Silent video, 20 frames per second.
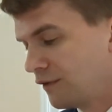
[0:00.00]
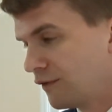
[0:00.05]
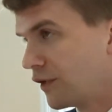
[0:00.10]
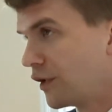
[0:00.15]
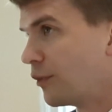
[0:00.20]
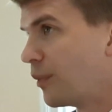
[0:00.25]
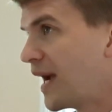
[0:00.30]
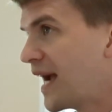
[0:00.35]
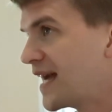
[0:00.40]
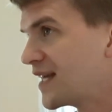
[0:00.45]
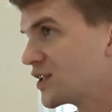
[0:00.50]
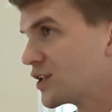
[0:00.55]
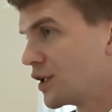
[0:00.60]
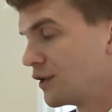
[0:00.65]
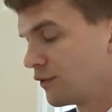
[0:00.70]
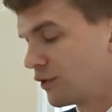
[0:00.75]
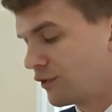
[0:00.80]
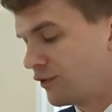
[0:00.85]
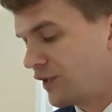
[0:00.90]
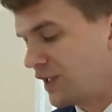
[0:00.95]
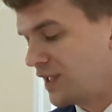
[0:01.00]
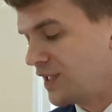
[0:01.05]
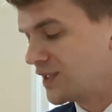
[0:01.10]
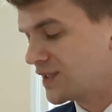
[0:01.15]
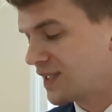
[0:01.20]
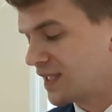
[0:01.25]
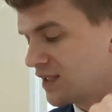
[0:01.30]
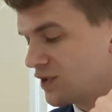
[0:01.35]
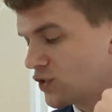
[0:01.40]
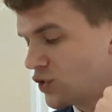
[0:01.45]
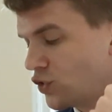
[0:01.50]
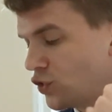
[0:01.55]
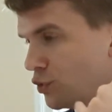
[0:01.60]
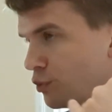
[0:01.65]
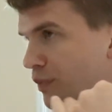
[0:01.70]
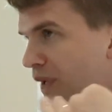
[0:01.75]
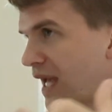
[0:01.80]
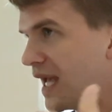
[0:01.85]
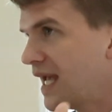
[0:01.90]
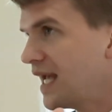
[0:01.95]
for the Passover feast and
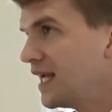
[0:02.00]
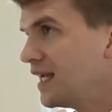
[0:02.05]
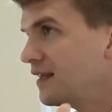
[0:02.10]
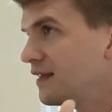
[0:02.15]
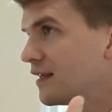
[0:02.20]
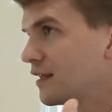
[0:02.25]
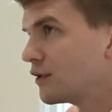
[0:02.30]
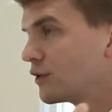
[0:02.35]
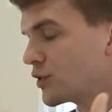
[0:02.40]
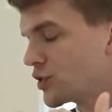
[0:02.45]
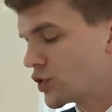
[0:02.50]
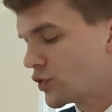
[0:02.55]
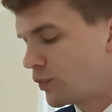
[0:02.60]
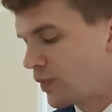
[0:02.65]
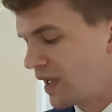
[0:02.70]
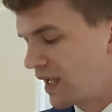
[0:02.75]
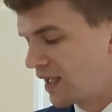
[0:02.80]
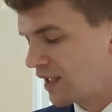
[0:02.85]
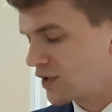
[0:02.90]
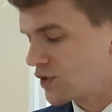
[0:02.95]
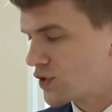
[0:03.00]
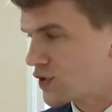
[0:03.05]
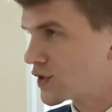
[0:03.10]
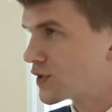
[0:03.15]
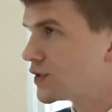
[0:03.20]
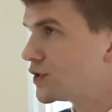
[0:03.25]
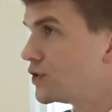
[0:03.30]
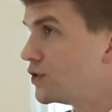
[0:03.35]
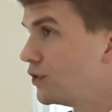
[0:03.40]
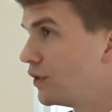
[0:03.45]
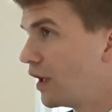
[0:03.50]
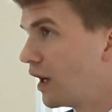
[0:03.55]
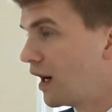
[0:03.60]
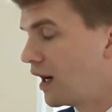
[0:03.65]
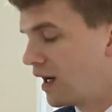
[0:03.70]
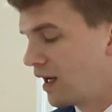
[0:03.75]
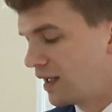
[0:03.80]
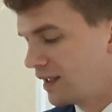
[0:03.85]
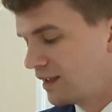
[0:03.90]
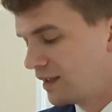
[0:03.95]
to pay their respects to
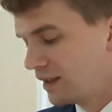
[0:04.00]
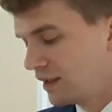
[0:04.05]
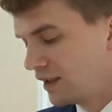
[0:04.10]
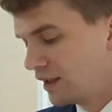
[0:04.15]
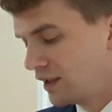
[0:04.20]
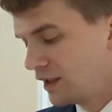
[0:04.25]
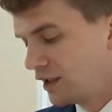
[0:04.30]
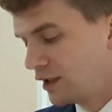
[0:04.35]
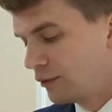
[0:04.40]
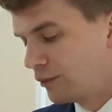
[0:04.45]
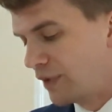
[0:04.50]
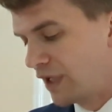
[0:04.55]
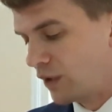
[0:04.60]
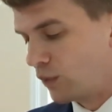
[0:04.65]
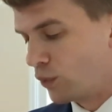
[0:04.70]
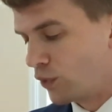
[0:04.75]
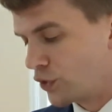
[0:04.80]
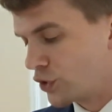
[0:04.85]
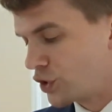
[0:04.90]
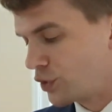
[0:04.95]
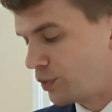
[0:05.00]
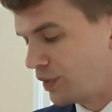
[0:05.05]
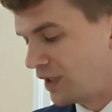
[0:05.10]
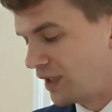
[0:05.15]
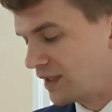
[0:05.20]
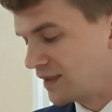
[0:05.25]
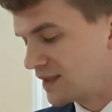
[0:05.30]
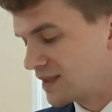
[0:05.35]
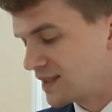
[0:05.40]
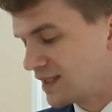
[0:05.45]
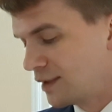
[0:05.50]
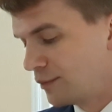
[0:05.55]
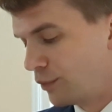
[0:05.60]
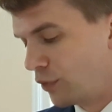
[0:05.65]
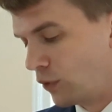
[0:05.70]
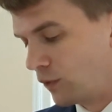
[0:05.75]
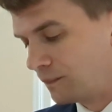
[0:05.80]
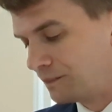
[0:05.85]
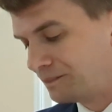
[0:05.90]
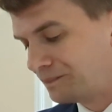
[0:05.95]
God by worshiping at the
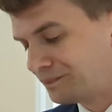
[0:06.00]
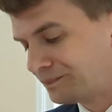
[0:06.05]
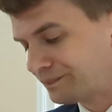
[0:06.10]
temple.